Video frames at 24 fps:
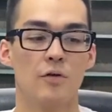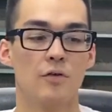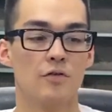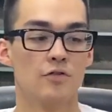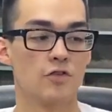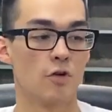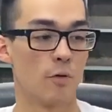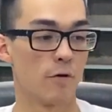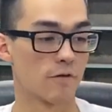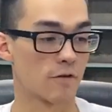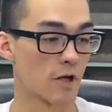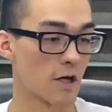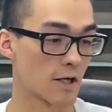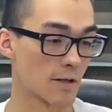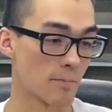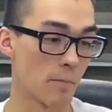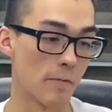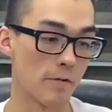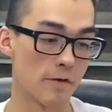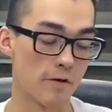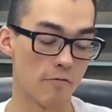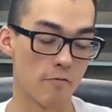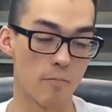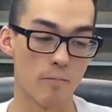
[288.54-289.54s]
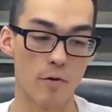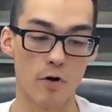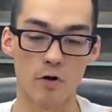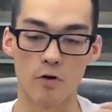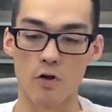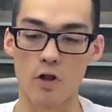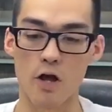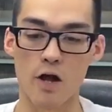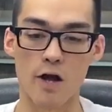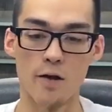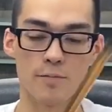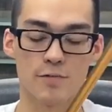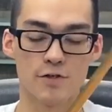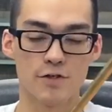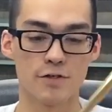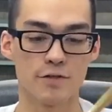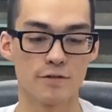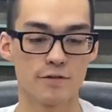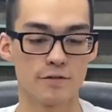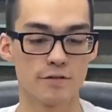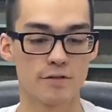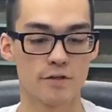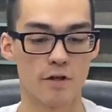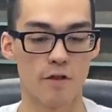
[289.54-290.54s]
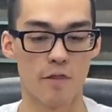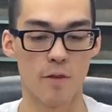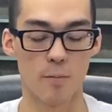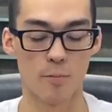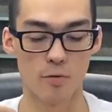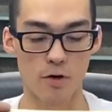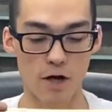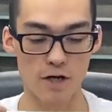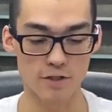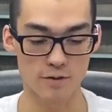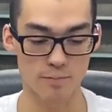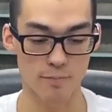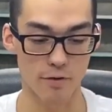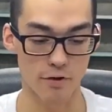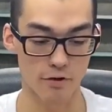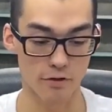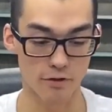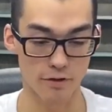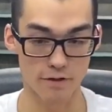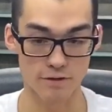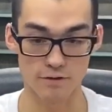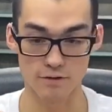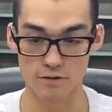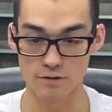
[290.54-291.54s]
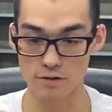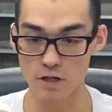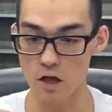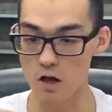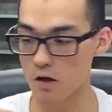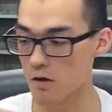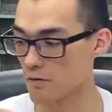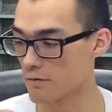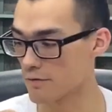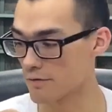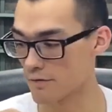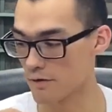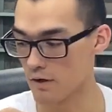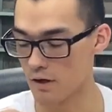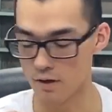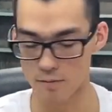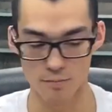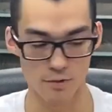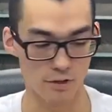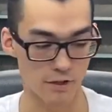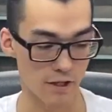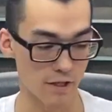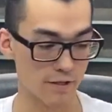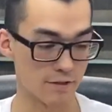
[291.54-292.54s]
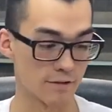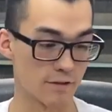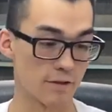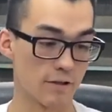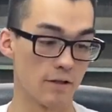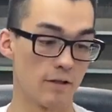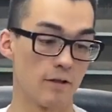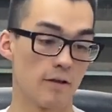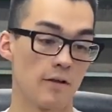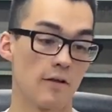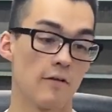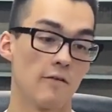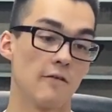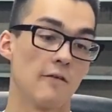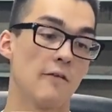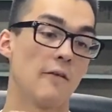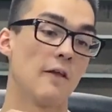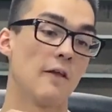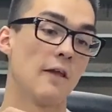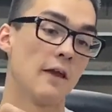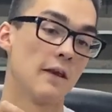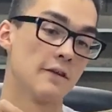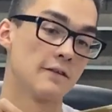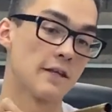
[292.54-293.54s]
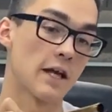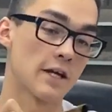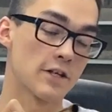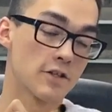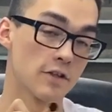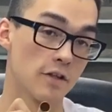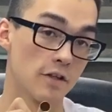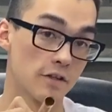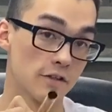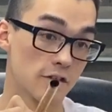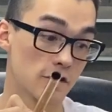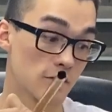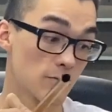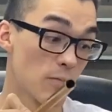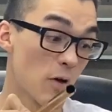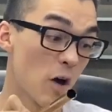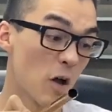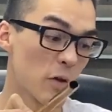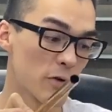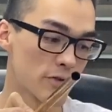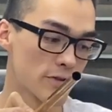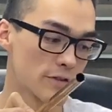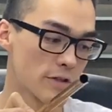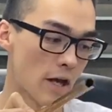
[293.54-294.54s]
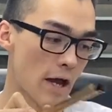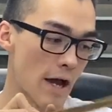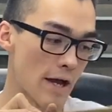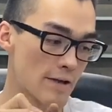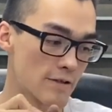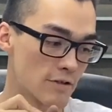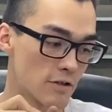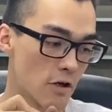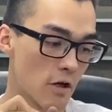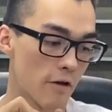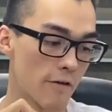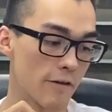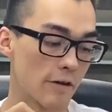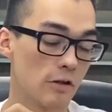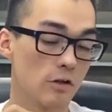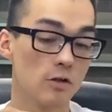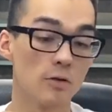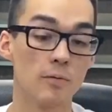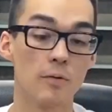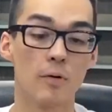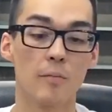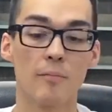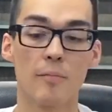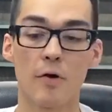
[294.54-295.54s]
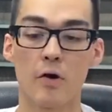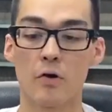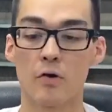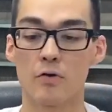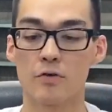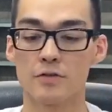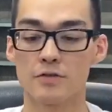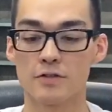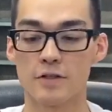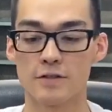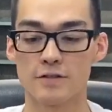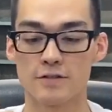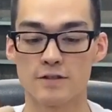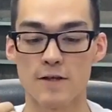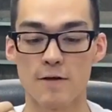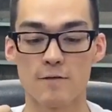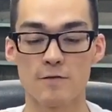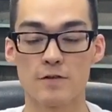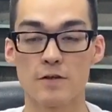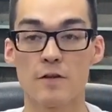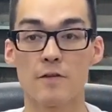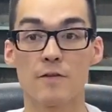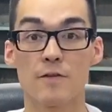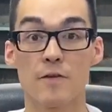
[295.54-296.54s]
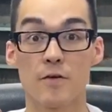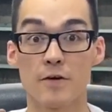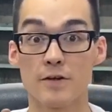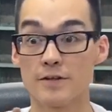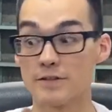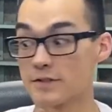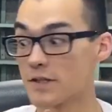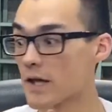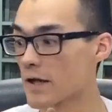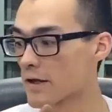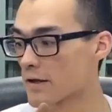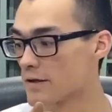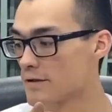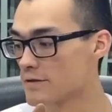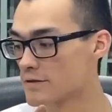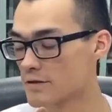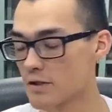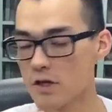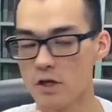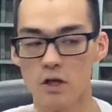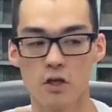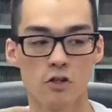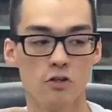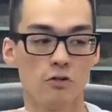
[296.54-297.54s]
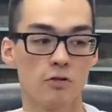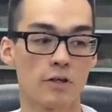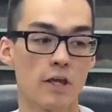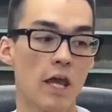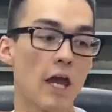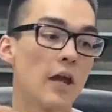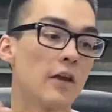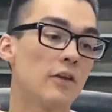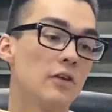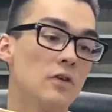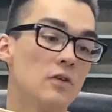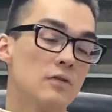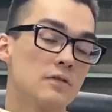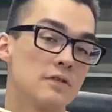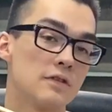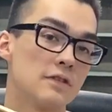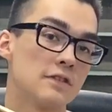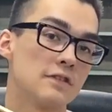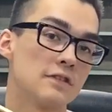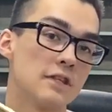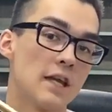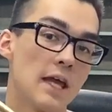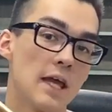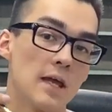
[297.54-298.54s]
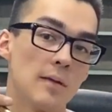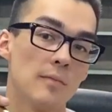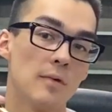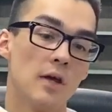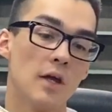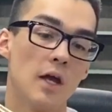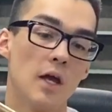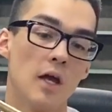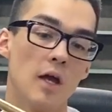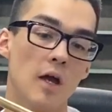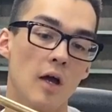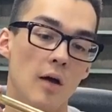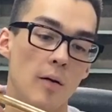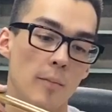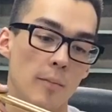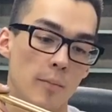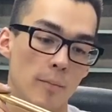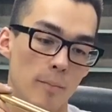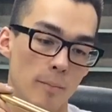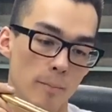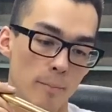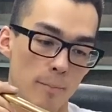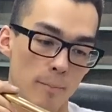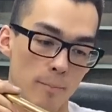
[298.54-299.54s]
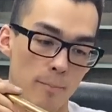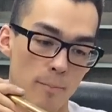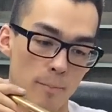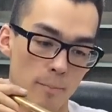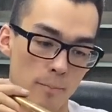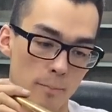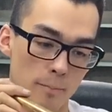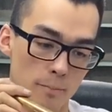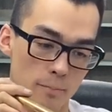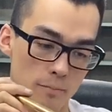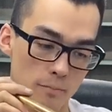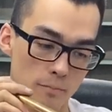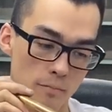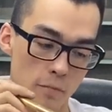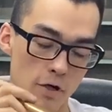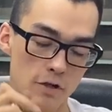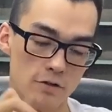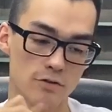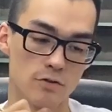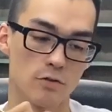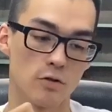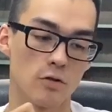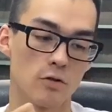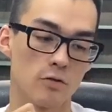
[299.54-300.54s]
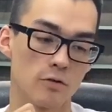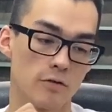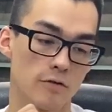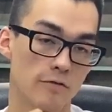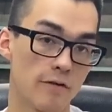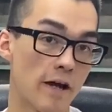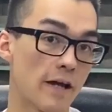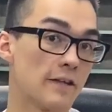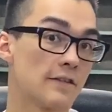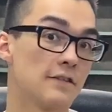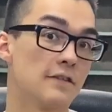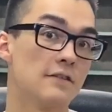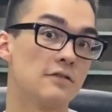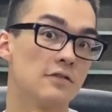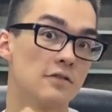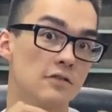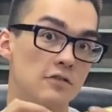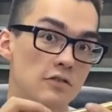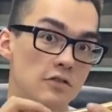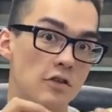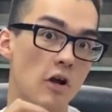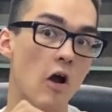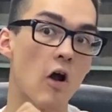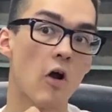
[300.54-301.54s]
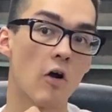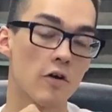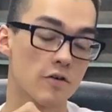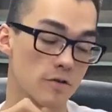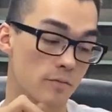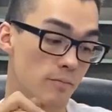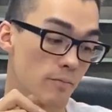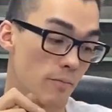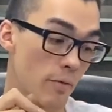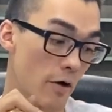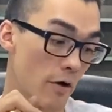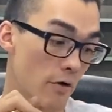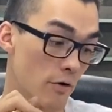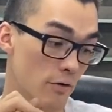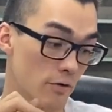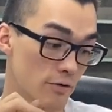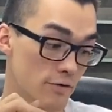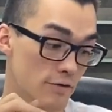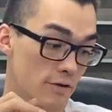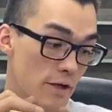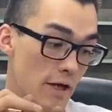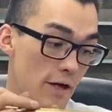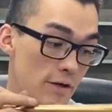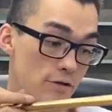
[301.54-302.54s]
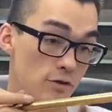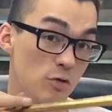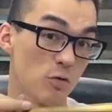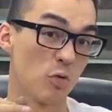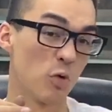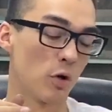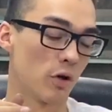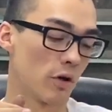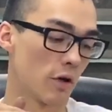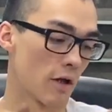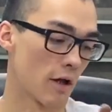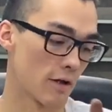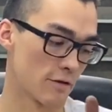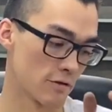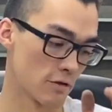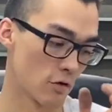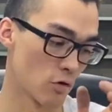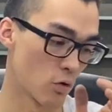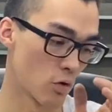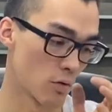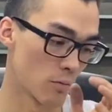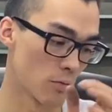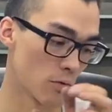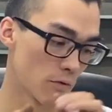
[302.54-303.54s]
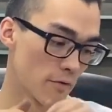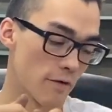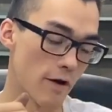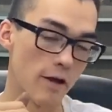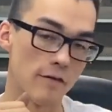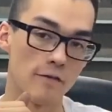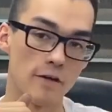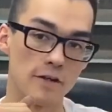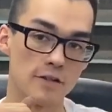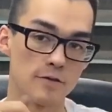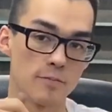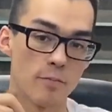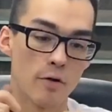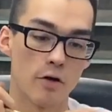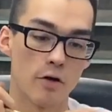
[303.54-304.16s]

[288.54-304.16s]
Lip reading: So we've talked about the different barrel options. The brass barrel itself, because it is actually a smaller size than all the aluminum barrels, it's 17/32, you can't use the same muzzle devices and scars and barrels as you would as a normal 5/8